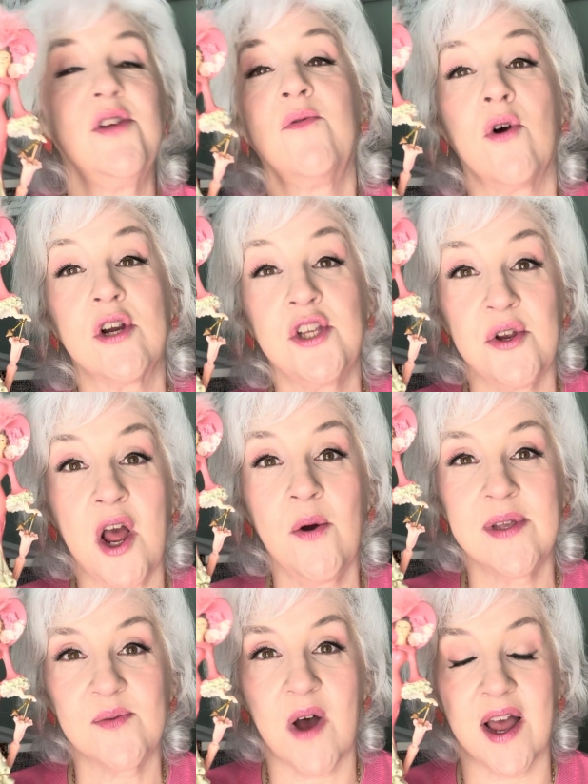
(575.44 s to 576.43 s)
of course you know
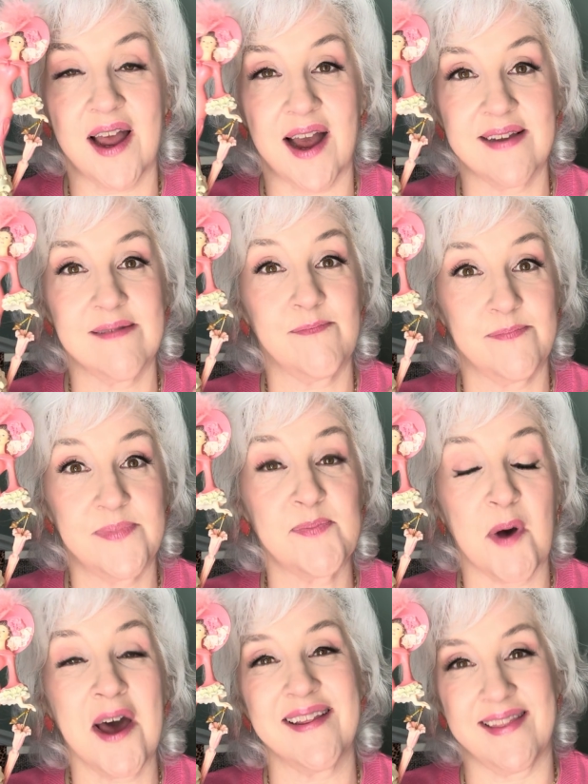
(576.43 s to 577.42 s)
is why I
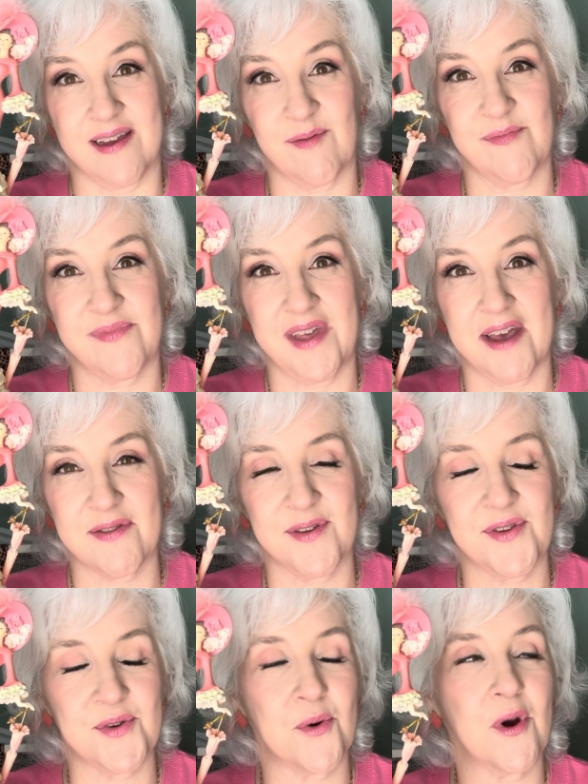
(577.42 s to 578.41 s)
spotted them at the
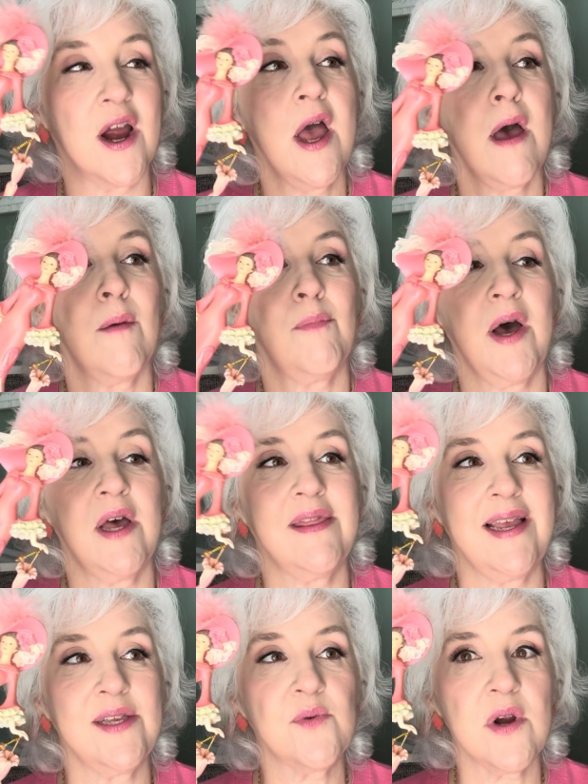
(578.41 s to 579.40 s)
store. But
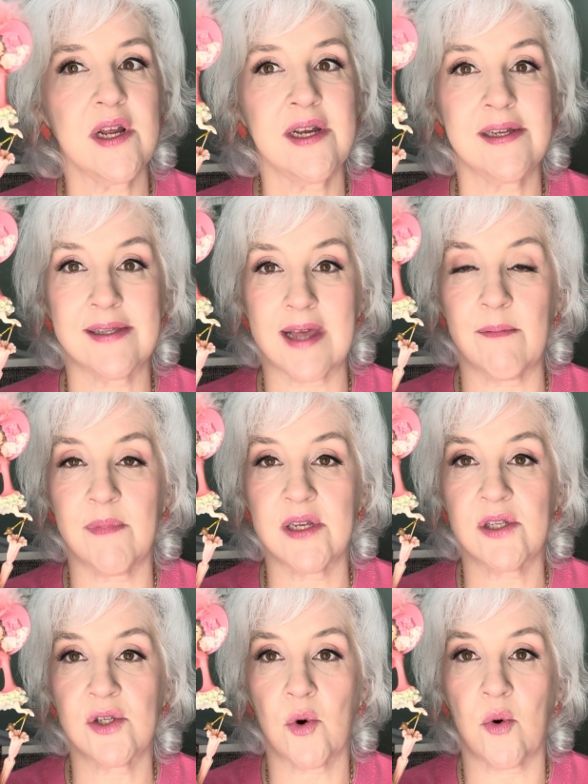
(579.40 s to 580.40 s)
these were at a
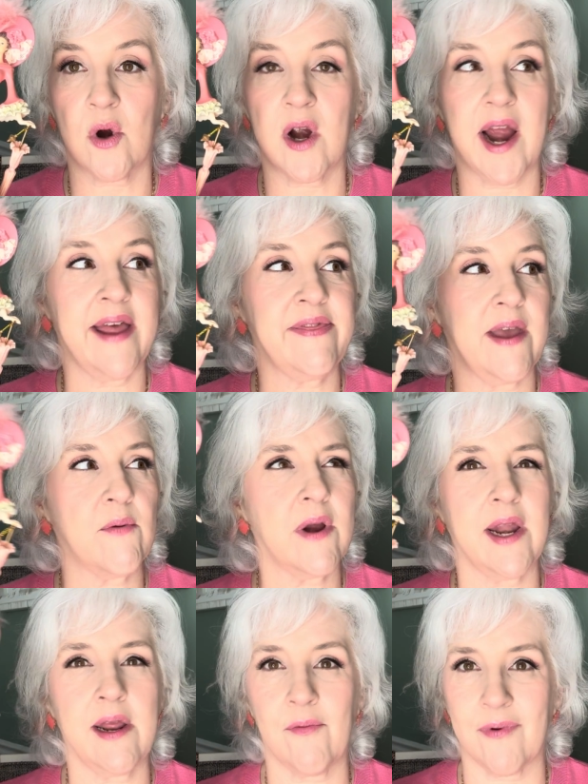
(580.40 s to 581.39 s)
consignment store, and they were
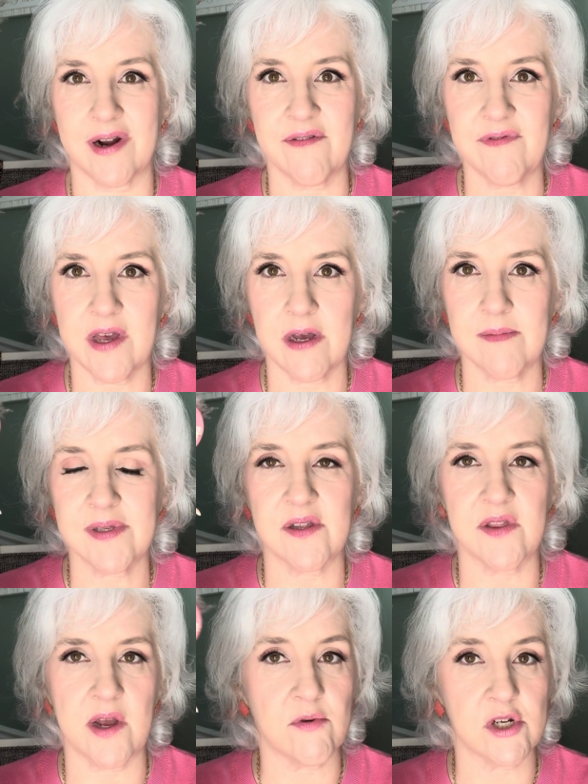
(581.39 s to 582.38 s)
getting rid of them, so
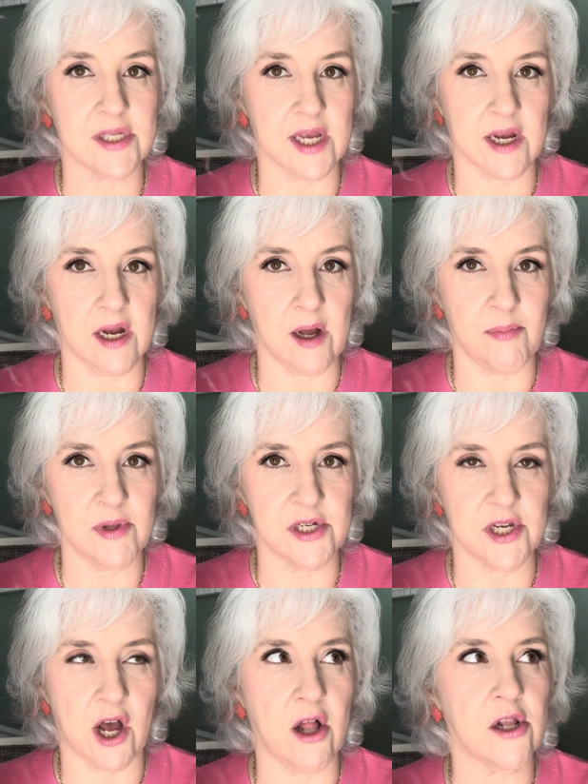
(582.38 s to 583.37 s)
they were just like a couple of
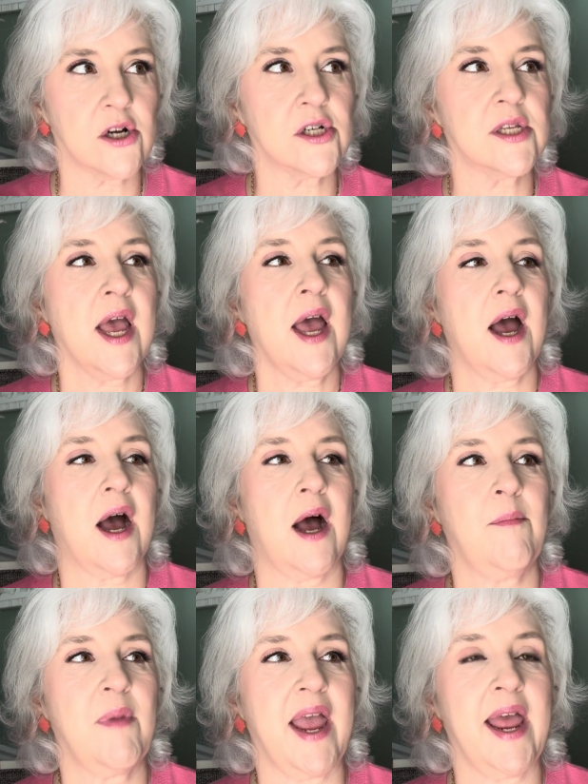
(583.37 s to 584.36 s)
dollars.
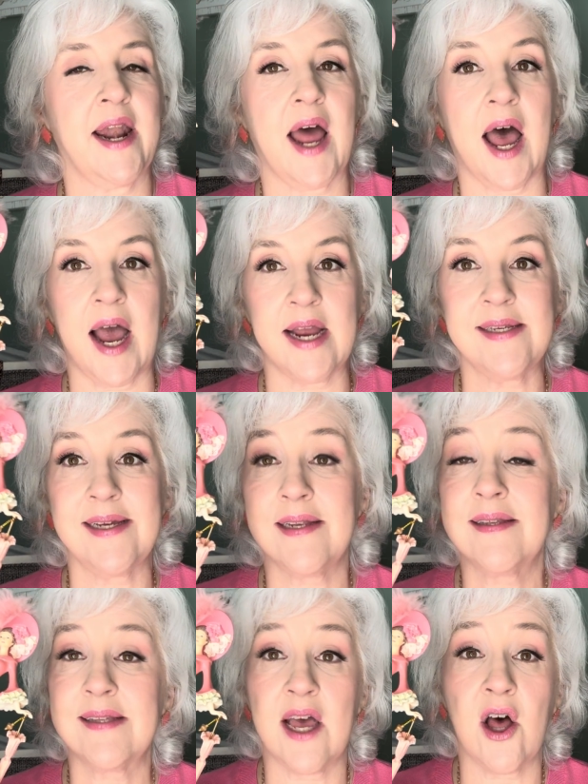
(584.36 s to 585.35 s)
And I
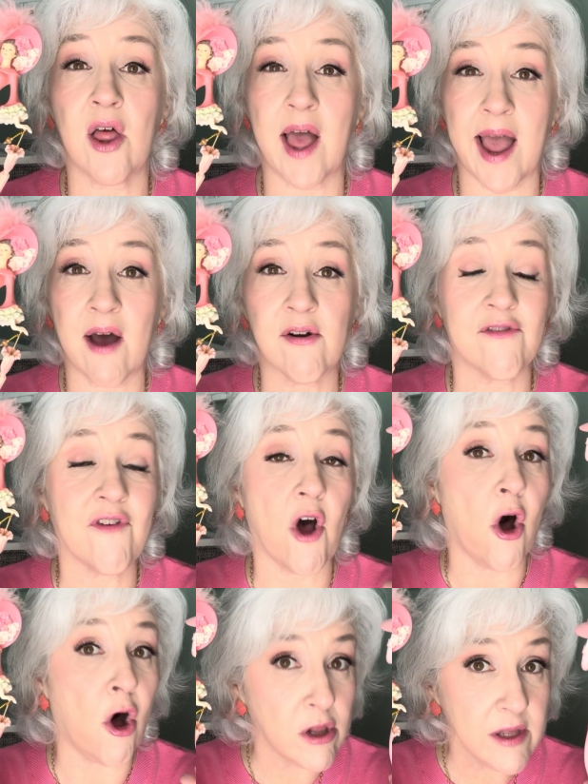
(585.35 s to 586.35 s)
did sell out of
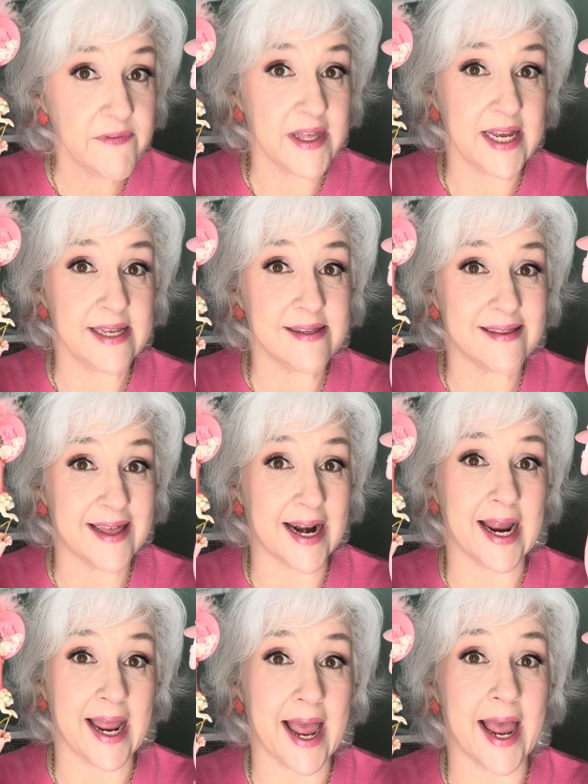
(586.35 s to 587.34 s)
all of these that
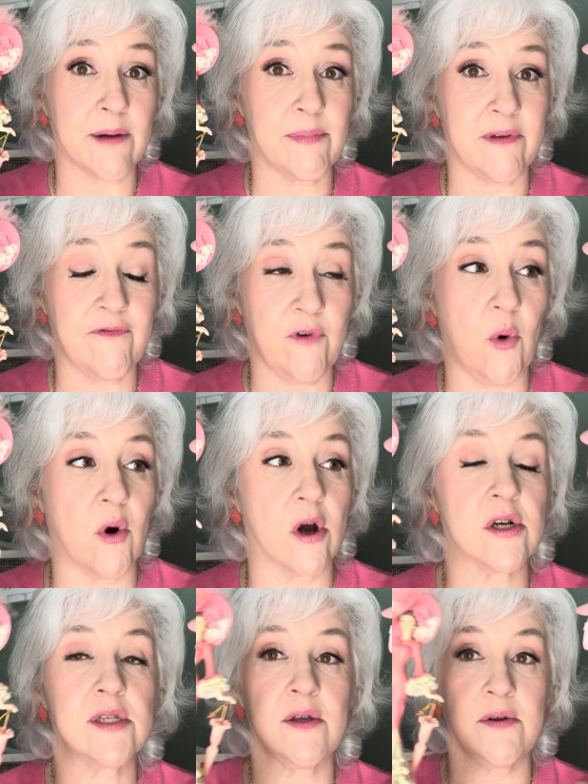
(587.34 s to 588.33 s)
I had
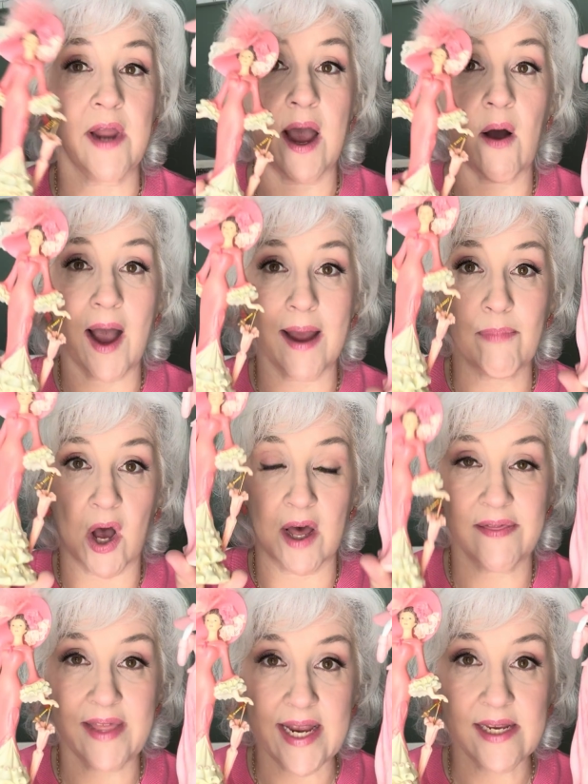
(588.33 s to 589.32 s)
before, so now I
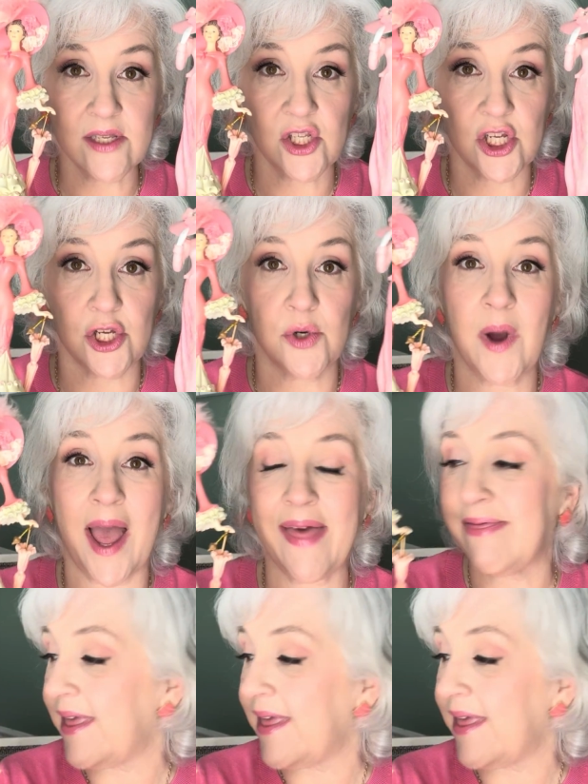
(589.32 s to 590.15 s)
bought these two, and